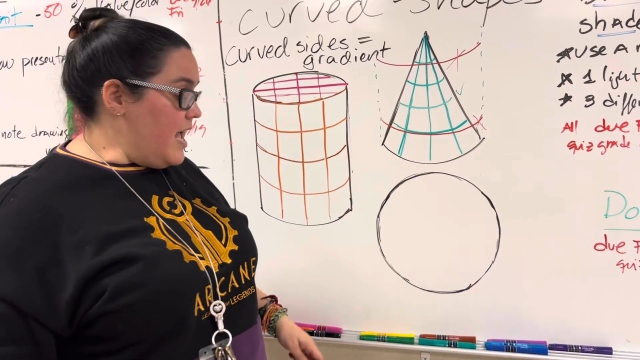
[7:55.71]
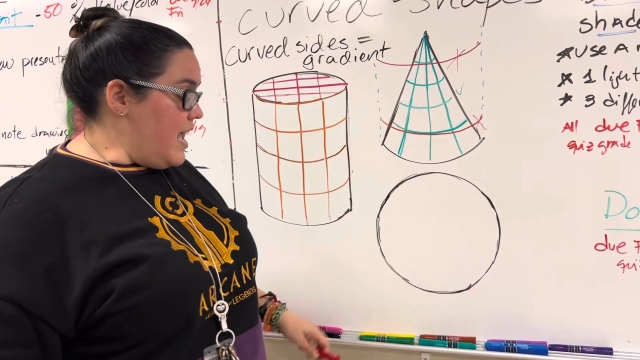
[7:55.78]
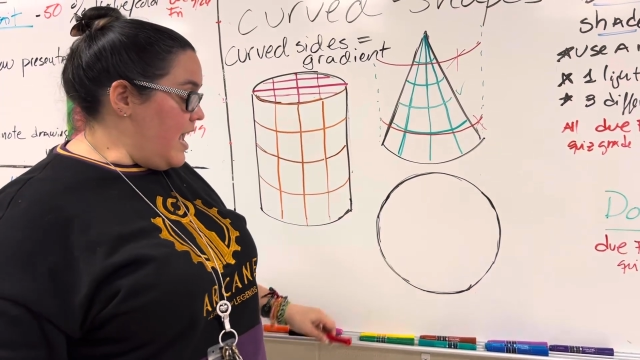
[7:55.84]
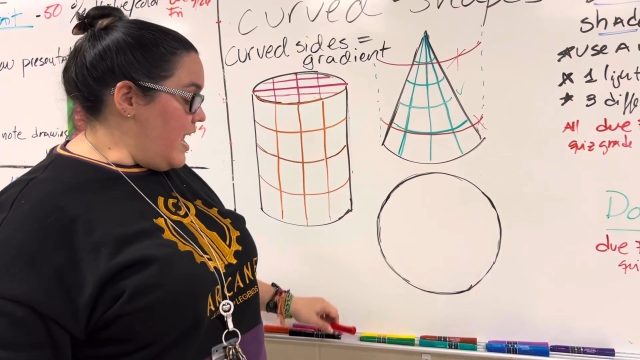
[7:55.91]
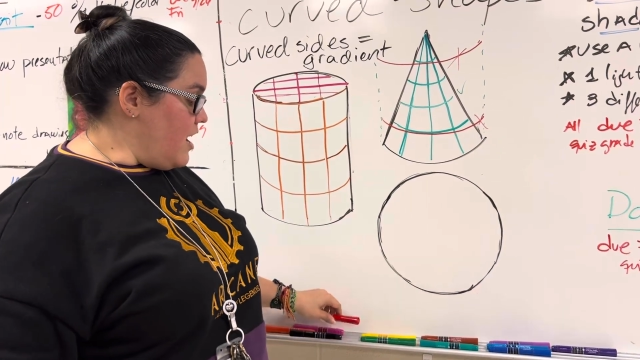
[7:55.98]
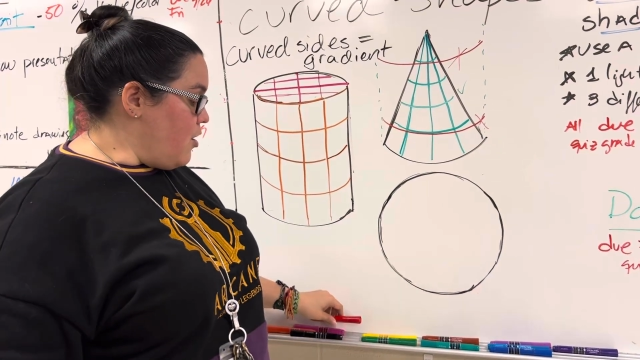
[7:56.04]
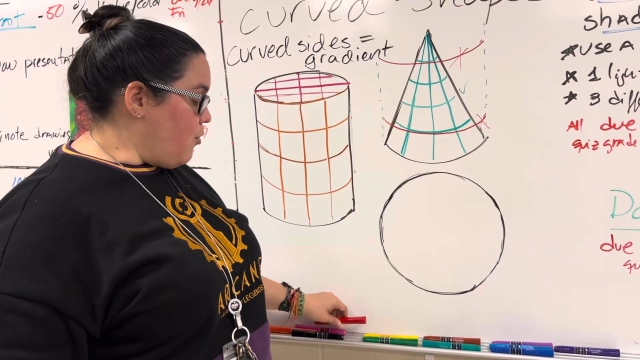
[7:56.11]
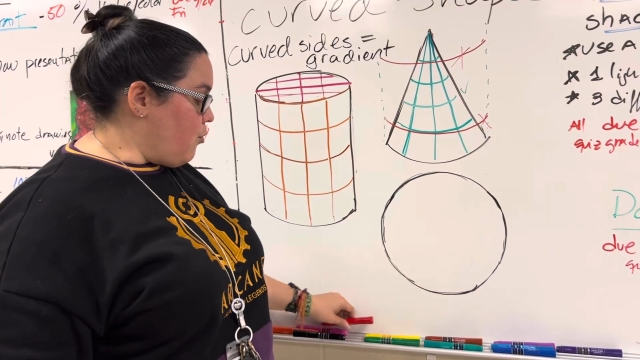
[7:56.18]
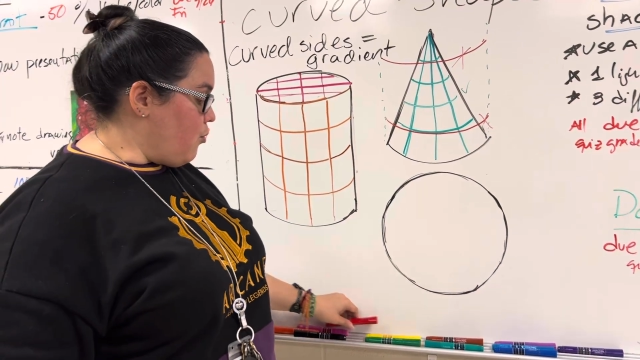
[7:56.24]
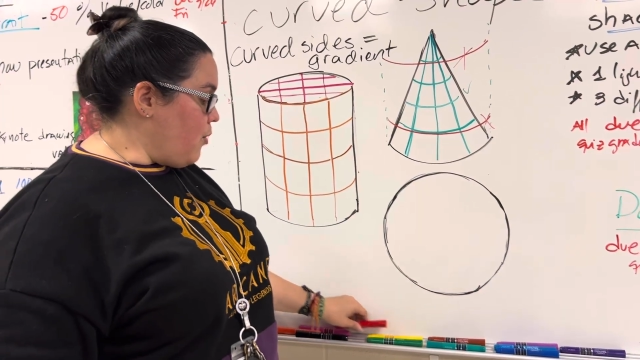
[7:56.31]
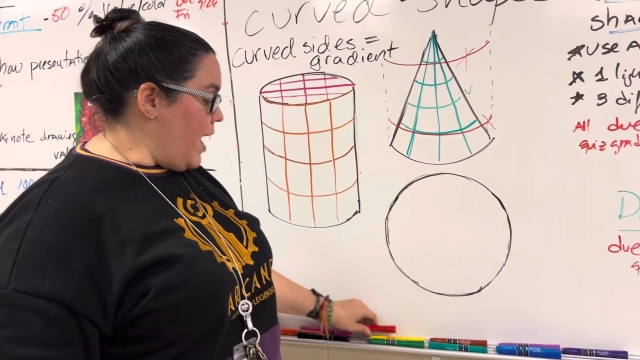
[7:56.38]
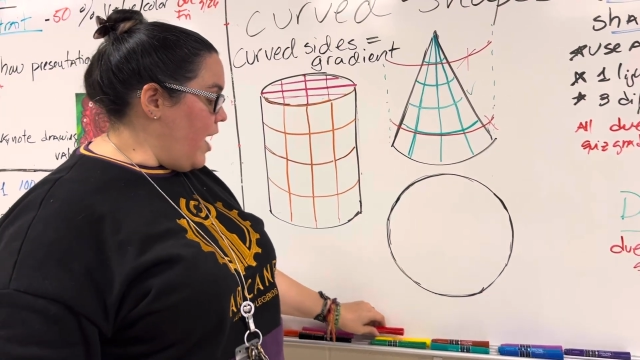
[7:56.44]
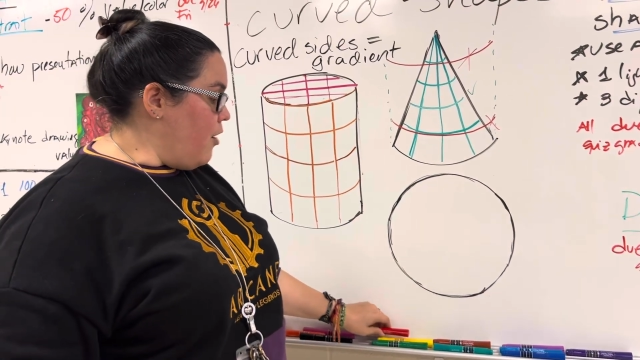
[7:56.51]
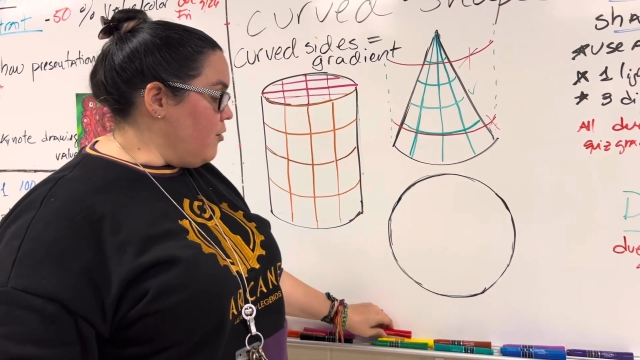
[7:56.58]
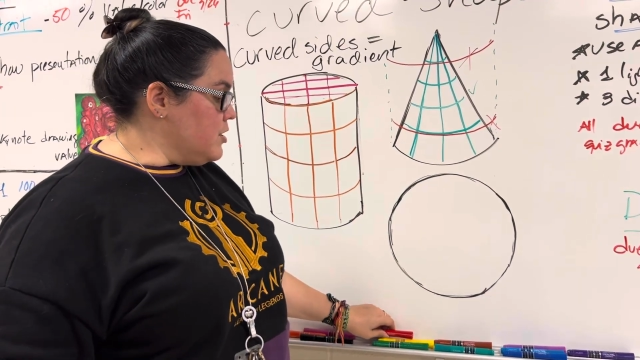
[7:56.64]
a
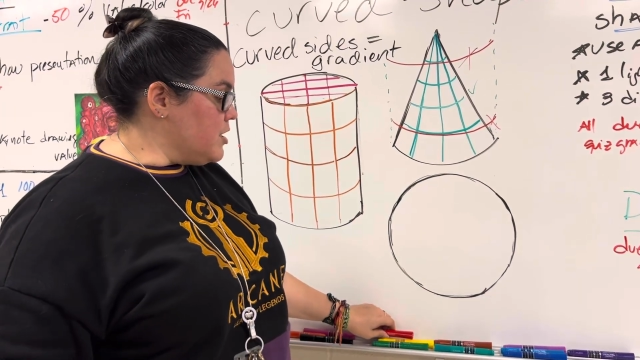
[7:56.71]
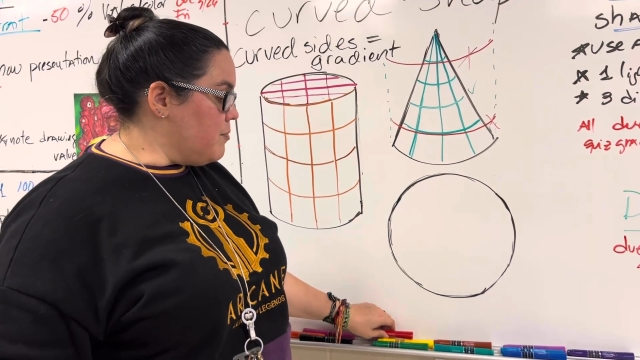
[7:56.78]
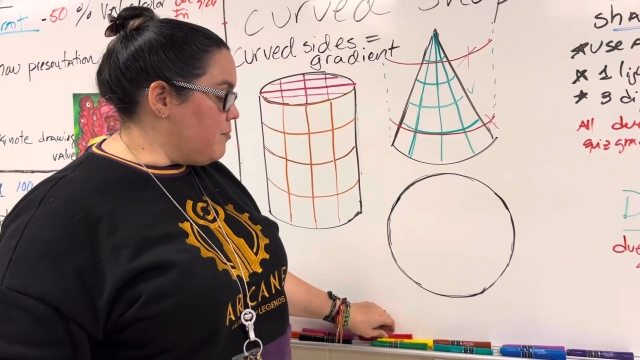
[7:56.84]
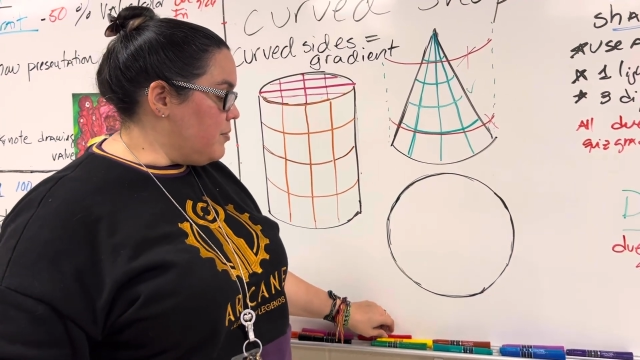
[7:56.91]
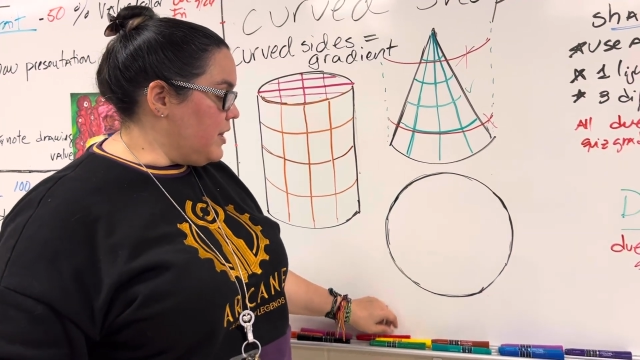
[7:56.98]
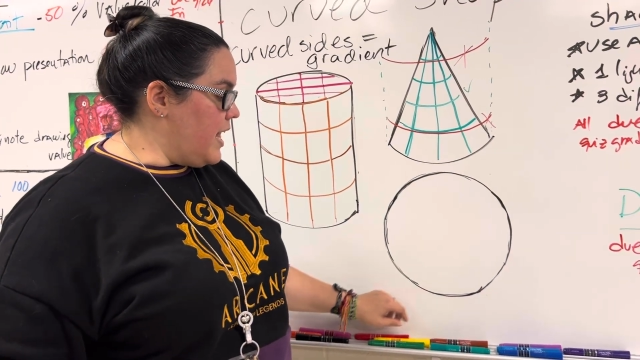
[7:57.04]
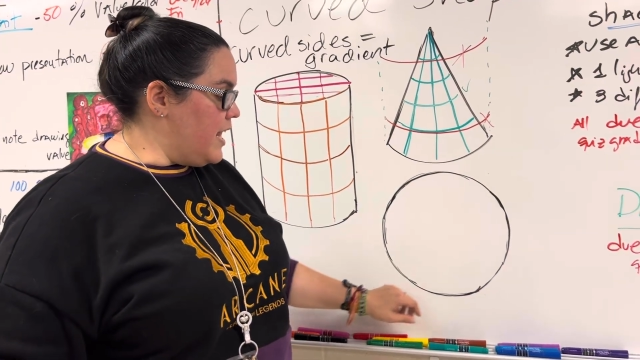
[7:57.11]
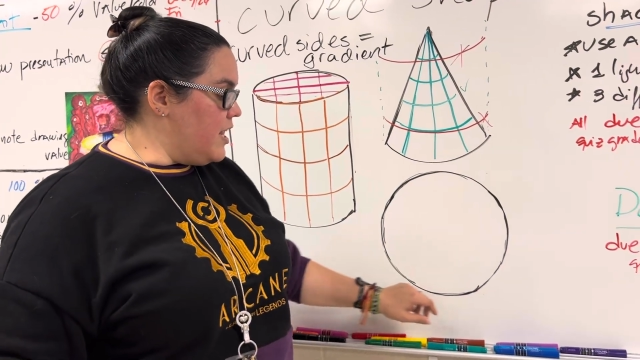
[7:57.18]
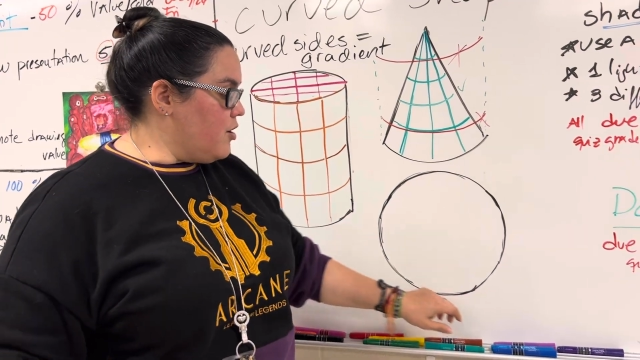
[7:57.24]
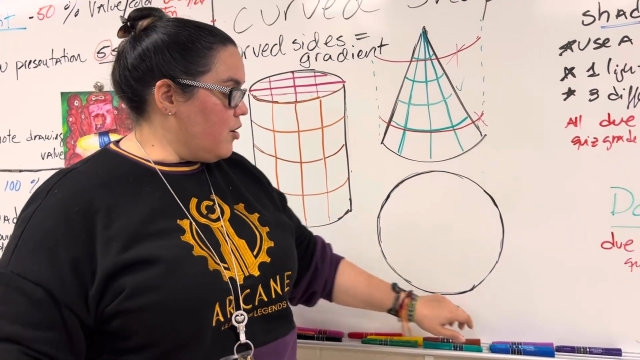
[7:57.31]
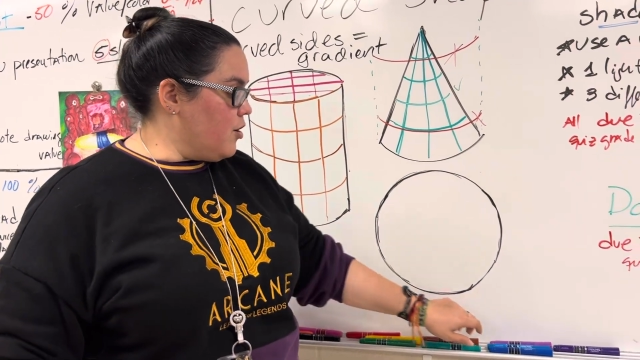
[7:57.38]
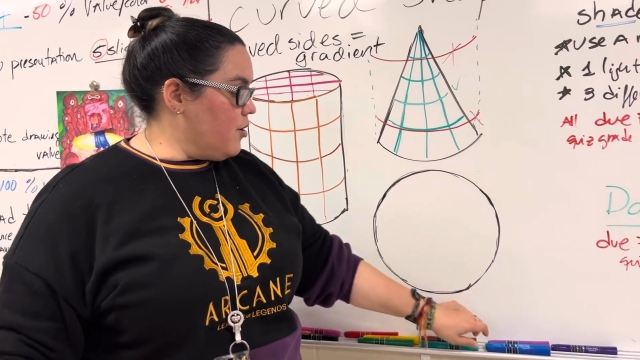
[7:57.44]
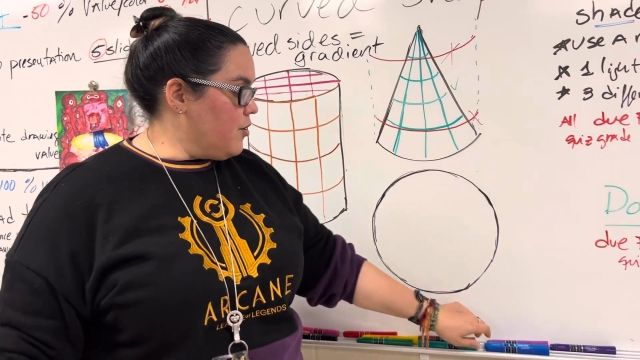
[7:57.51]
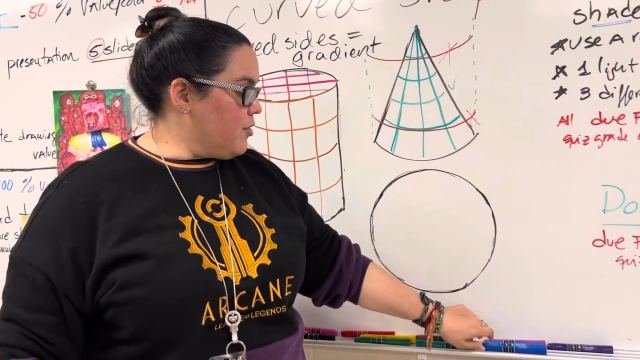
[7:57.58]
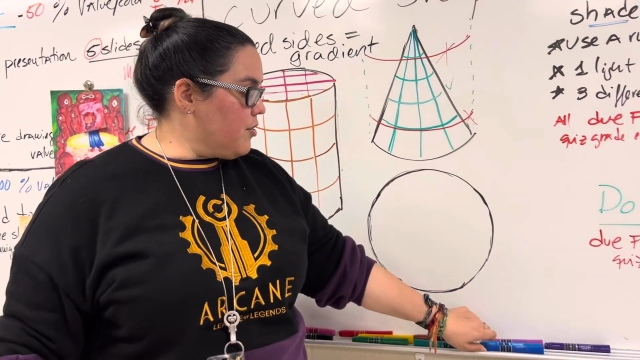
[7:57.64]
round planet
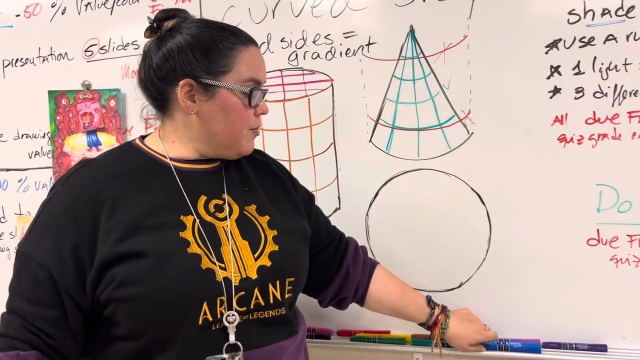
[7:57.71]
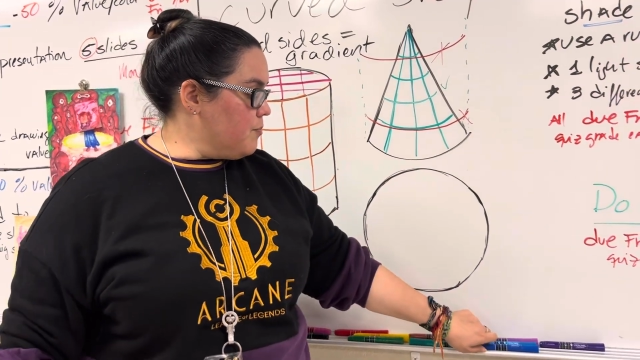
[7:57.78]
Earth.